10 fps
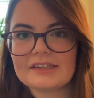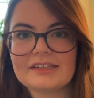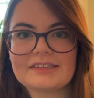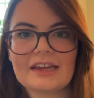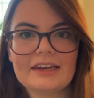
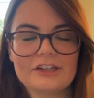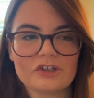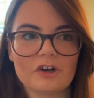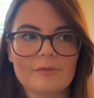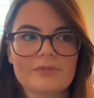daily
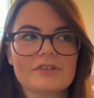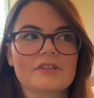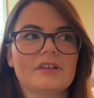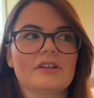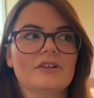jobs,
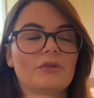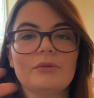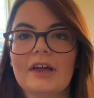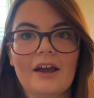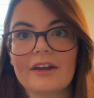all that
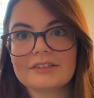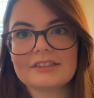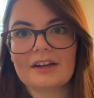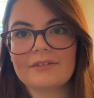kind of stuff.